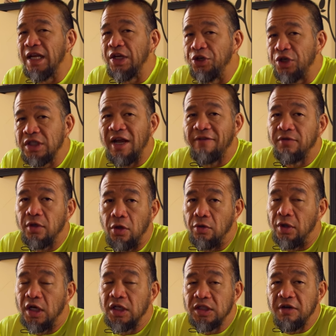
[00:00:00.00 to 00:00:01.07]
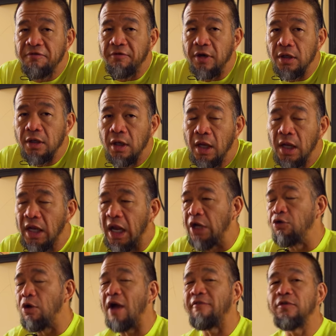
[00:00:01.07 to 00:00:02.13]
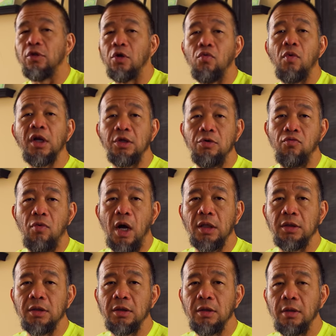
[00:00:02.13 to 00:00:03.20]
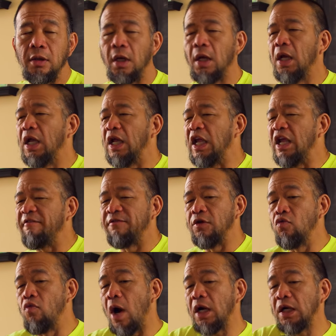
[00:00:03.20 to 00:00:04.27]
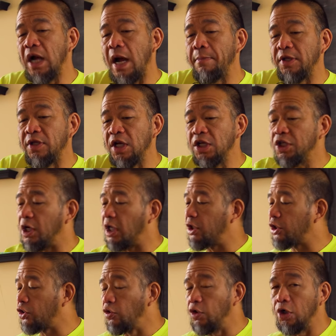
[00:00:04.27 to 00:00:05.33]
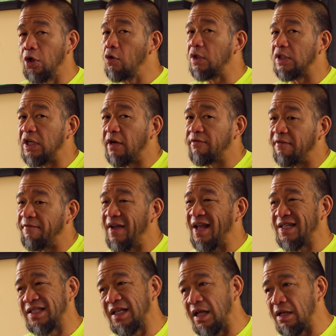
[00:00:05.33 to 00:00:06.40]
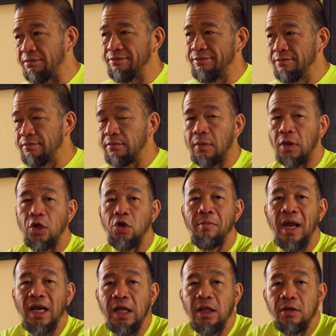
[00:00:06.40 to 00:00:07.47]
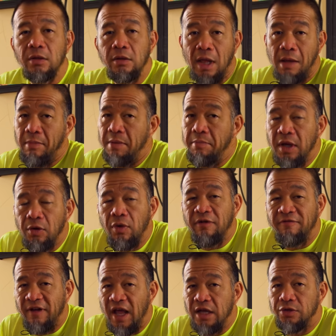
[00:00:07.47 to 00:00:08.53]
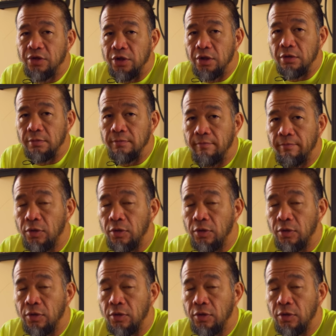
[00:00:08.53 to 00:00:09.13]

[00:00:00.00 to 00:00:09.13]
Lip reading: You just have to know that it's different. And you have to know what you want. If you want competition and the school you go to is self-defense, then you may need to, that may be a red flag to you.